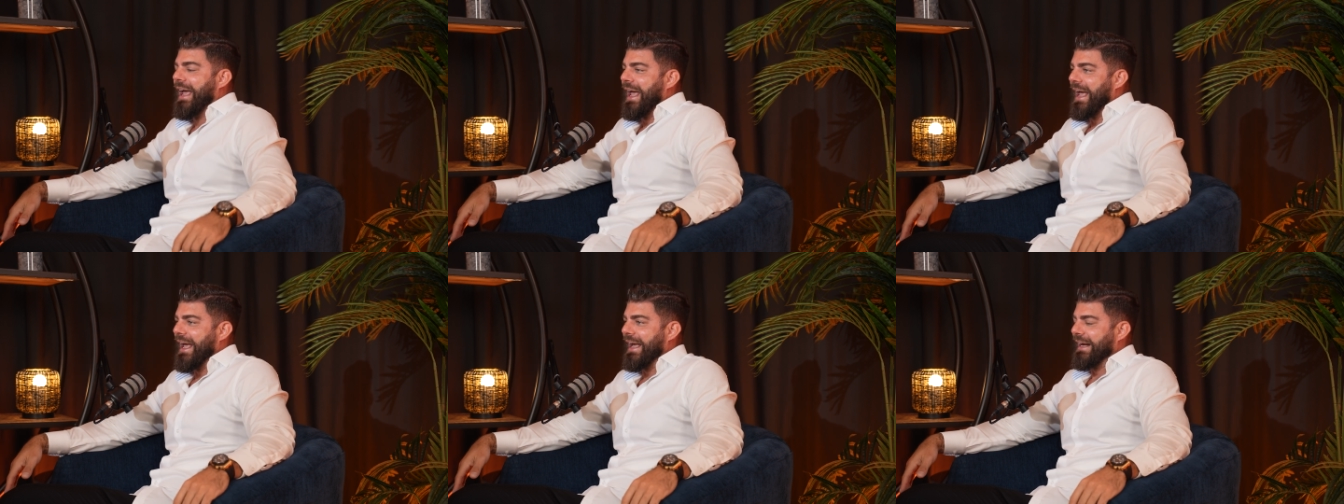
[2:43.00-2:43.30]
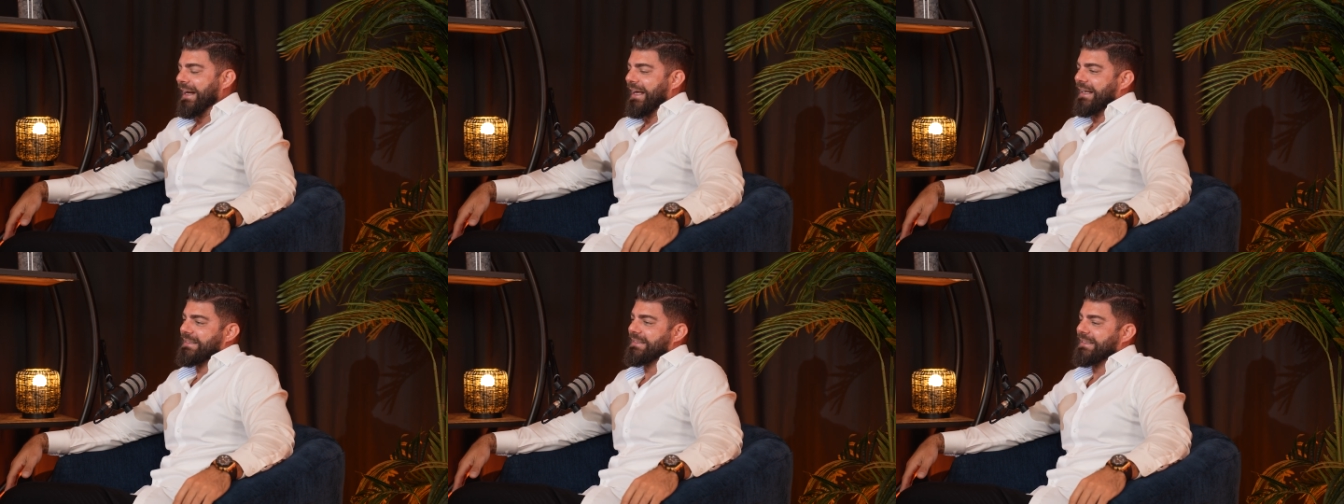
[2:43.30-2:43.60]

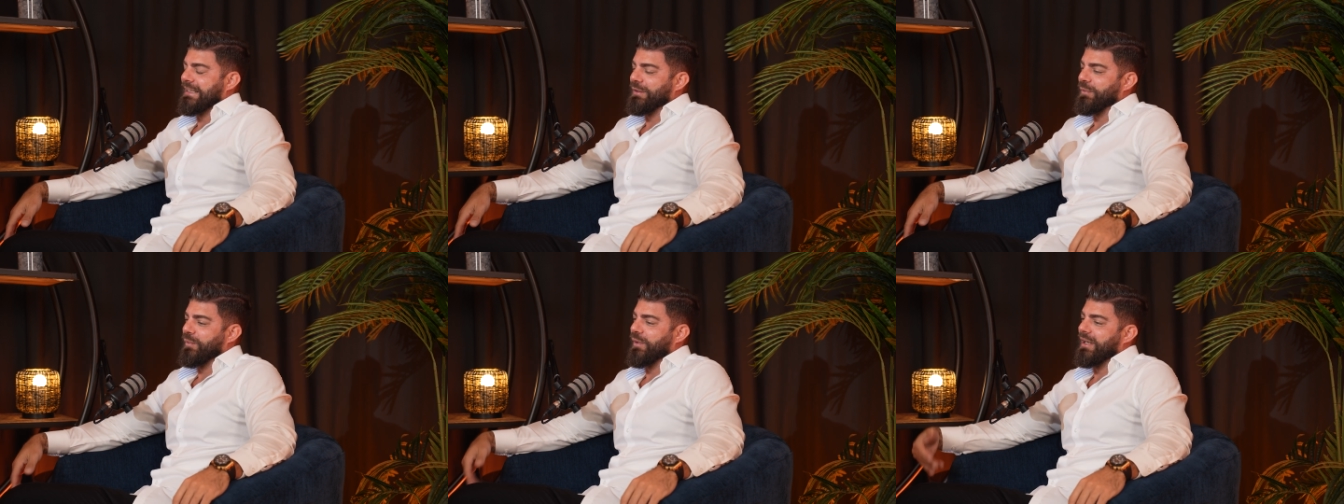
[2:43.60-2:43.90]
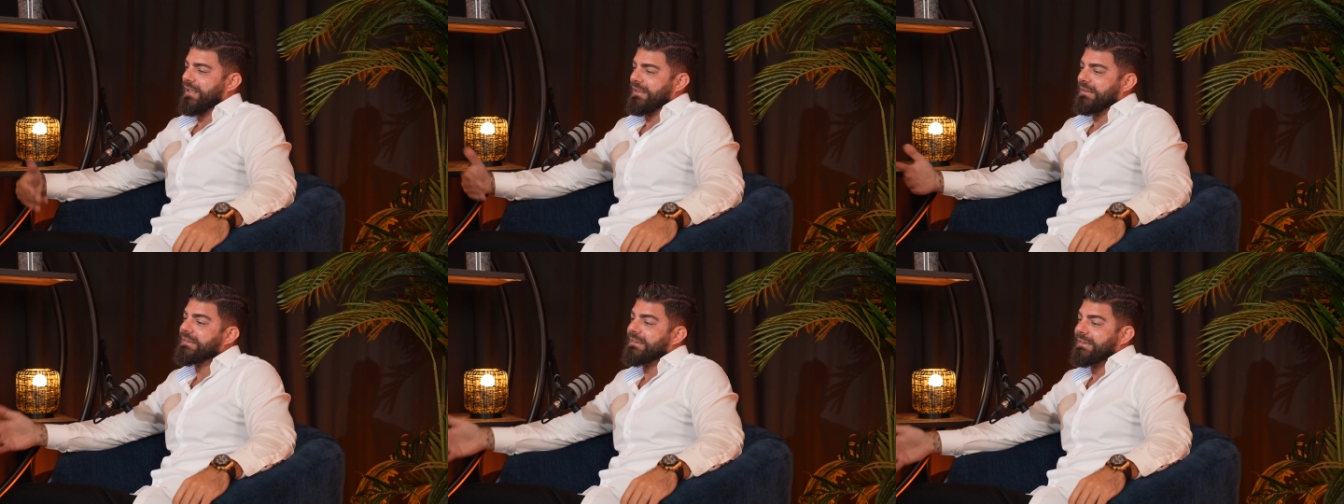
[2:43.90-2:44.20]
And I said,
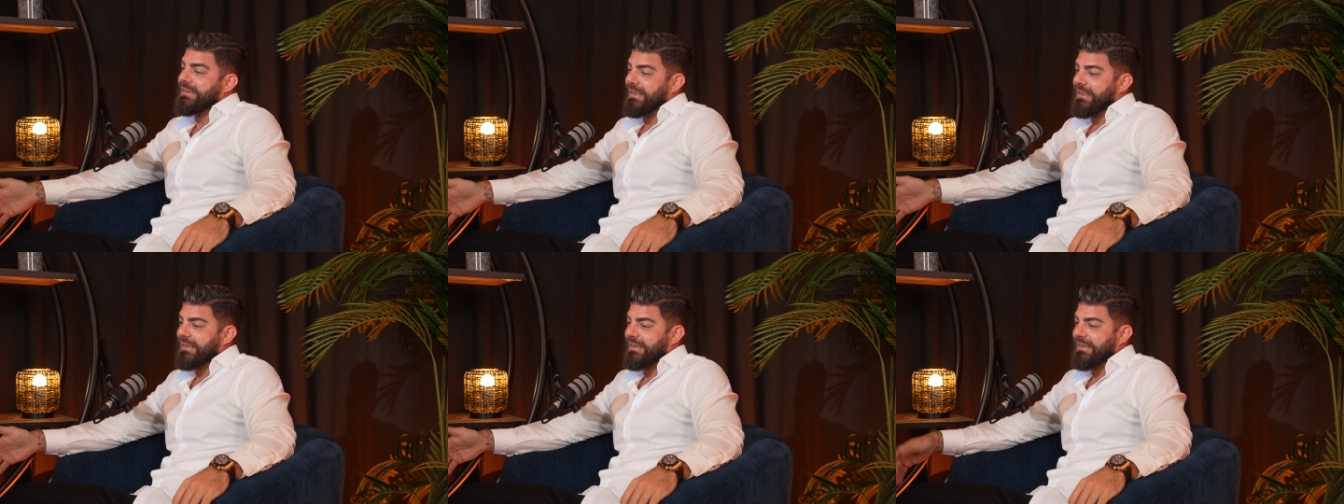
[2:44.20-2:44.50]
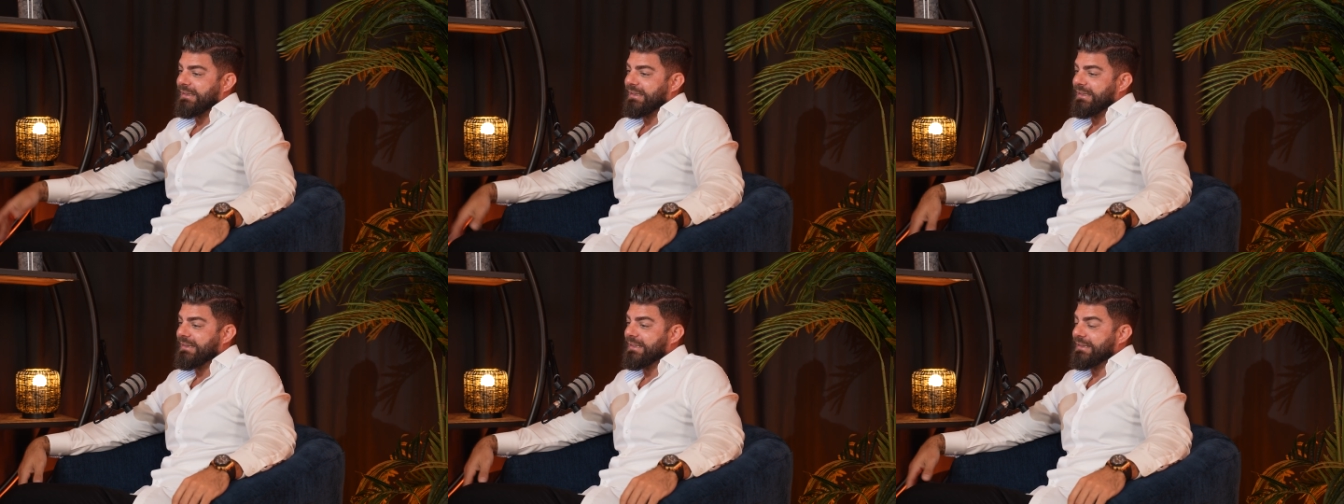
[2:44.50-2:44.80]

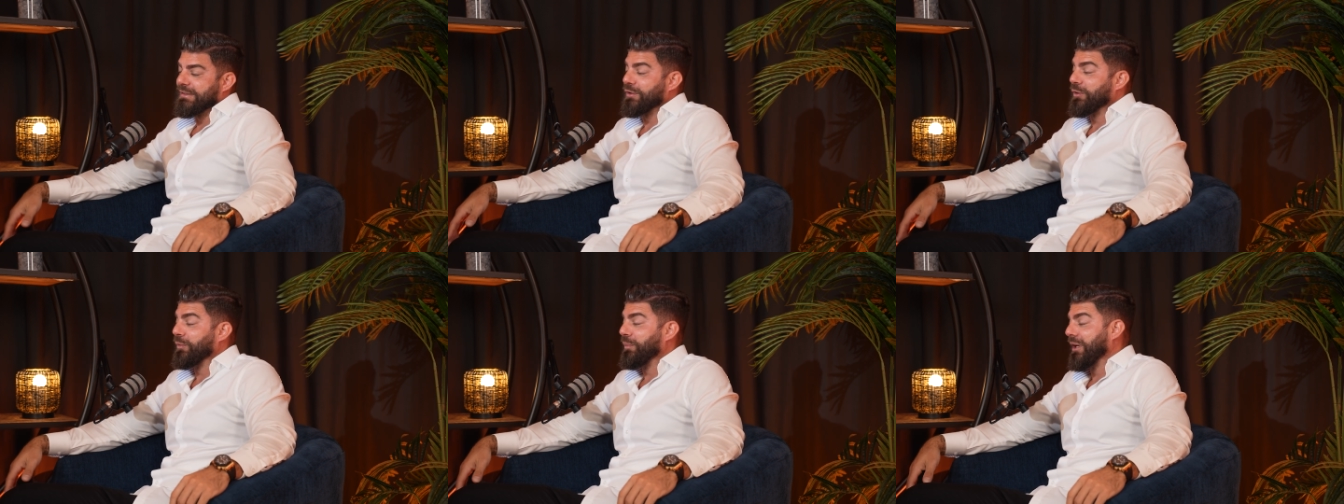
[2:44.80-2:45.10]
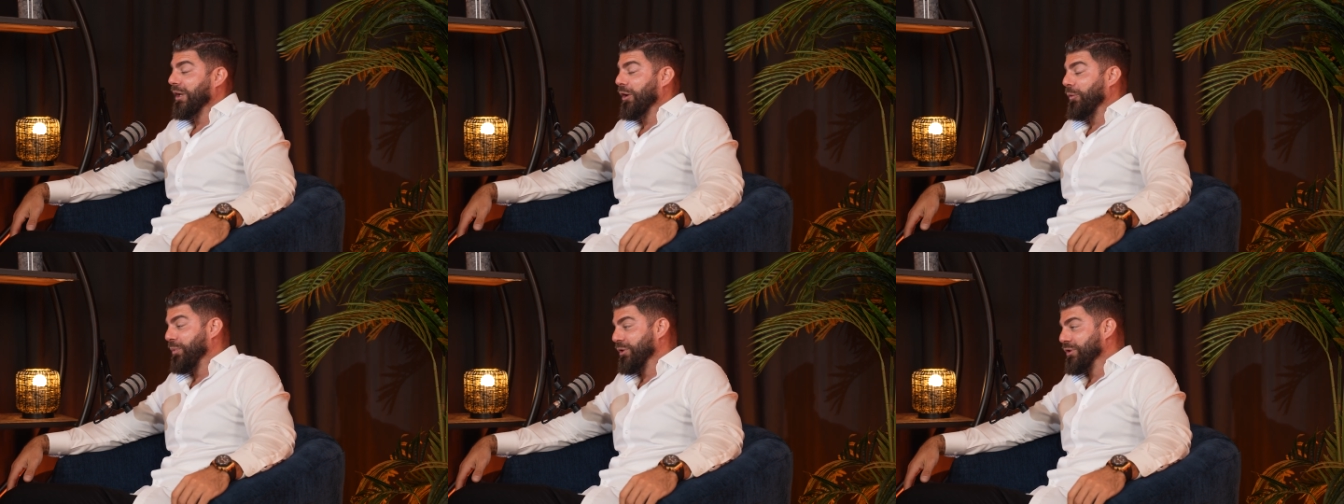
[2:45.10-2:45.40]
this could
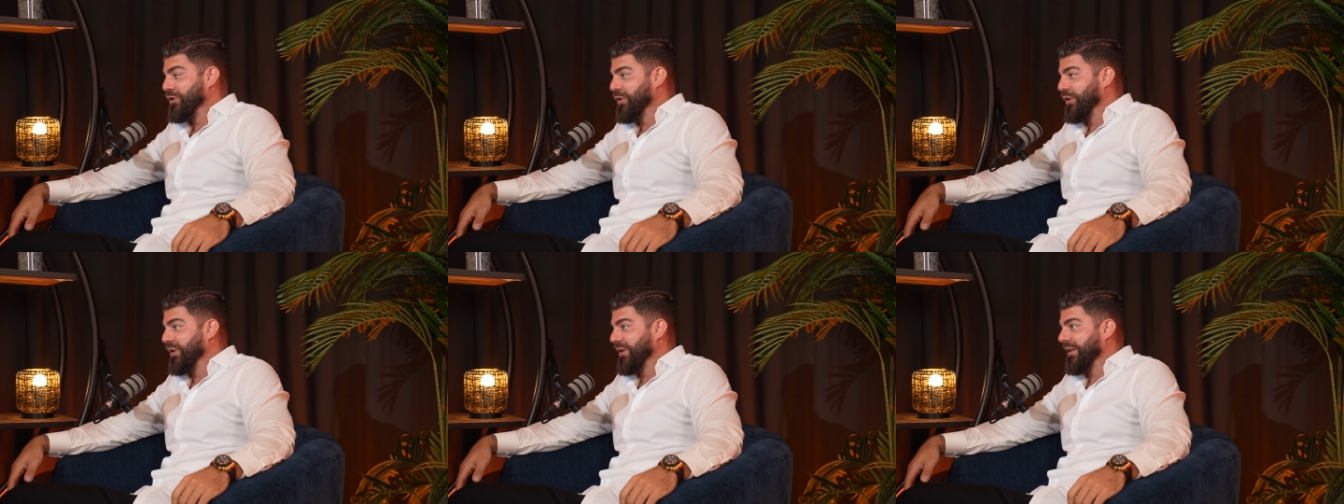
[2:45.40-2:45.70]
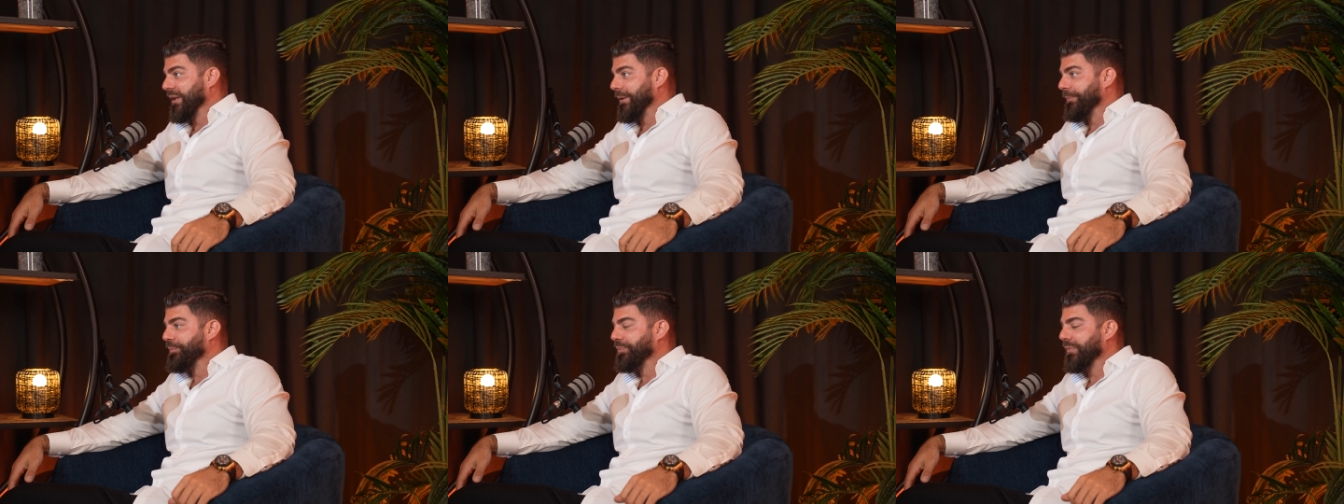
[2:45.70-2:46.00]
be an
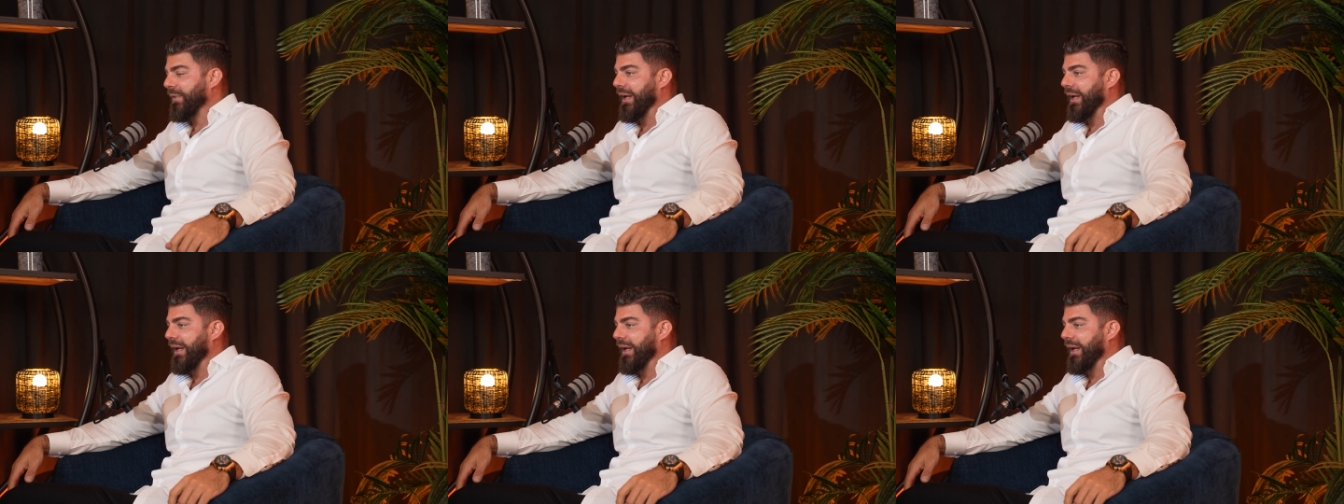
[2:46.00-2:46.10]
opportunity.